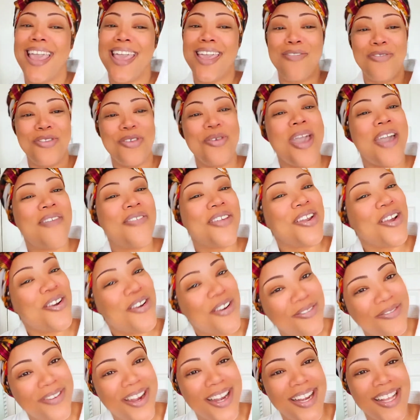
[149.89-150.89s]
If you haven't
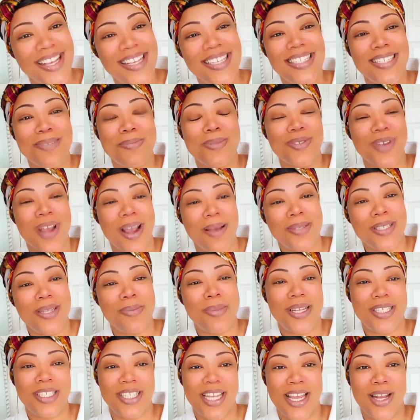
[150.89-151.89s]
already, subscribe
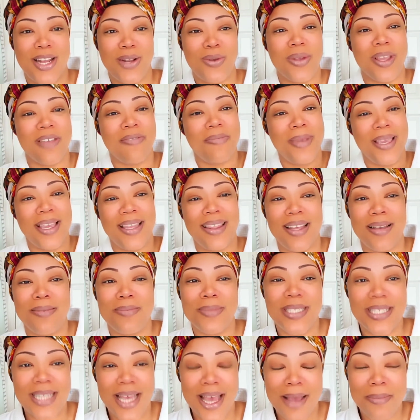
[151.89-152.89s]
to my channel, give me a
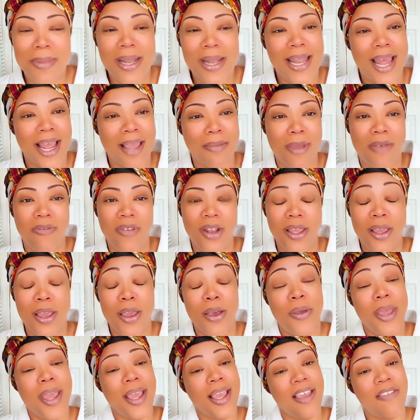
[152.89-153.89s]
thumbs up, like my
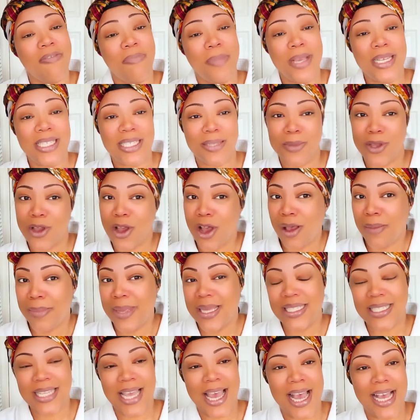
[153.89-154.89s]
video, and give me some
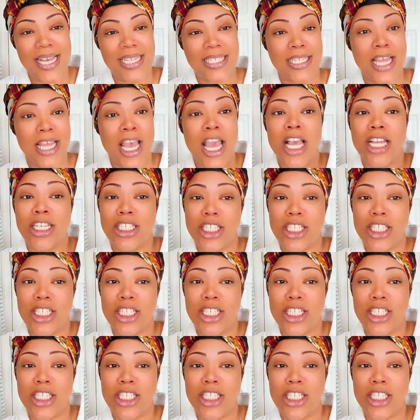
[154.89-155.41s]
comments, guys.